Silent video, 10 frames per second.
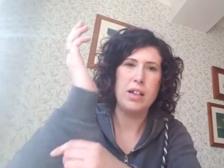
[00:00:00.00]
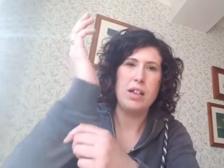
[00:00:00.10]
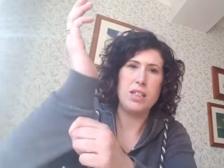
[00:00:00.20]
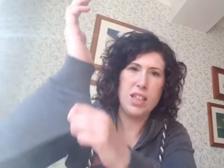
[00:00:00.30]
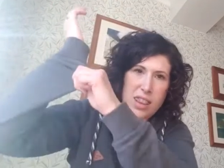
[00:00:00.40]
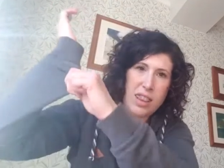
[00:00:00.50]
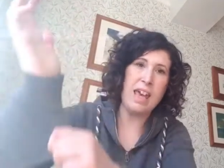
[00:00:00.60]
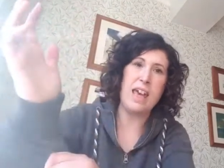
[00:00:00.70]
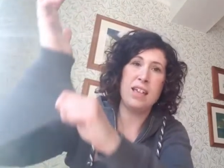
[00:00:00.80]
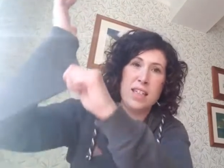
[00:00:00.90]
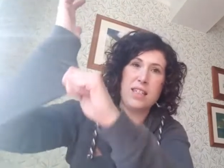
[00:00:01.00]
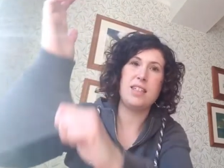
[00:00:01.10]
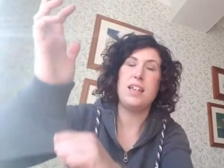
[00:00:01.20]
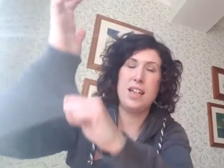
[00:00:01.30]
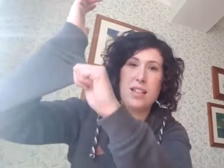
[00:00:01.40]
So this
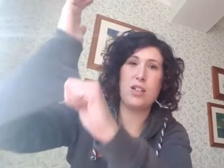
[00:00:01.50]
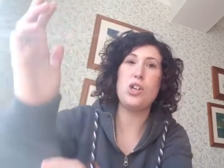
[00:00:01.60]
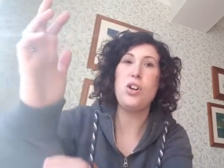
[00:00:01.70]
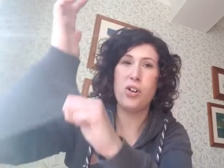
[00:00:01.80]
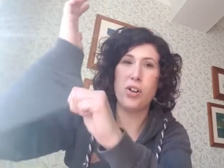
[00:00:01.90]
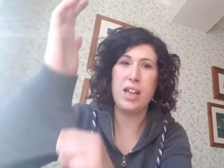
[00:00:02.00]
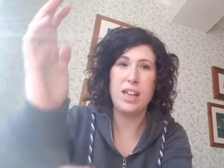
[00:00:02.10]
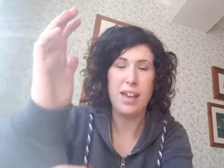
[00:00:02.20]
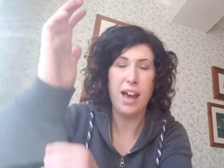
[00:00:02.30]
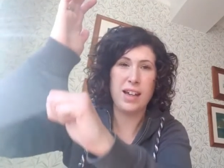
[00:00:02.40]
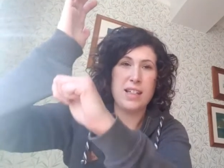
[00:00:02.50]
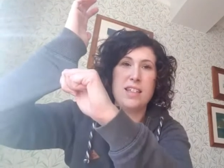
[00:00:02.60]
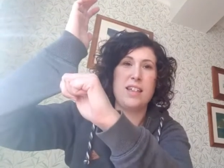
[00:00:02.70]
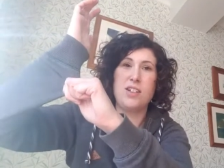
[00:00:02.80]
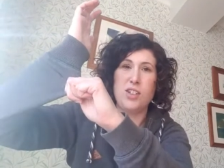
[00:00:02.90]
is a toy and is
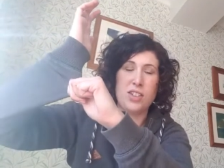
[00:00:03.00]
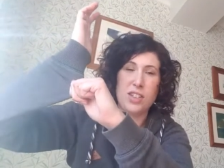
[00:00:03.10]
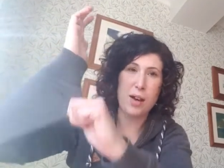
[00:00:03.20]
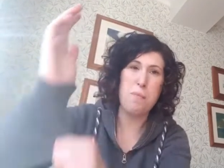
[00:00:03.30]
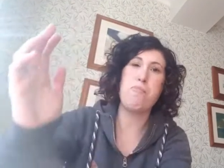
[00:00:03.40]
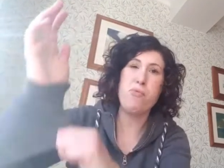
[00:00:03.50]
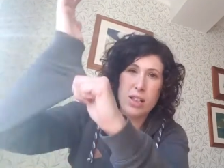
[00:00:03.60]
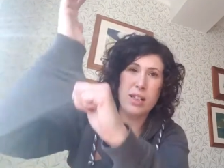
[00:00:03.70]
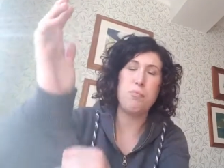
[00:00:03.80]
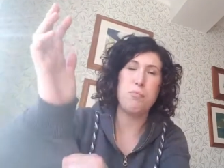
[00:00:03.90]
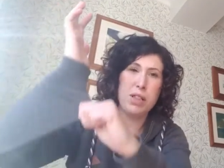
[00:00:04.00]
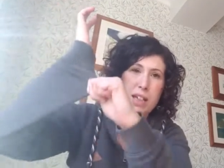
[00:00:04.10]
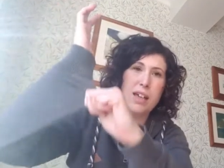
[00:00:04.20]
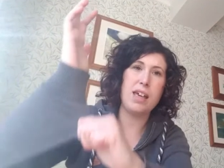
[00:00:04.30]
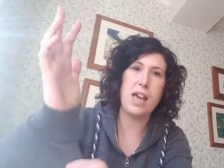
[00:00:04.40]
just a brilliant,
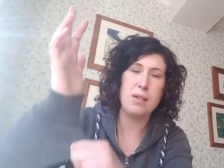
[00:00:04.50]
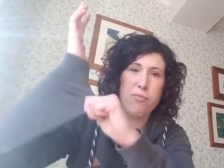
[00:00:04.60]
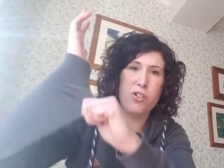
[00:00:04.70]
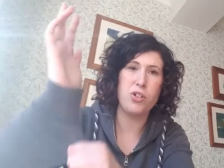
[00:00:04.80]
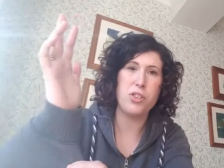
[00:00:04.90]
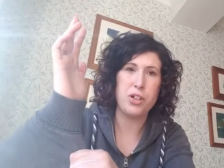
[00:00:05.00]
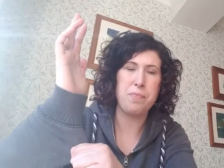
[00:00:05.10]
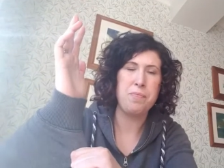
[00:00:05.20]
brilliant game for them.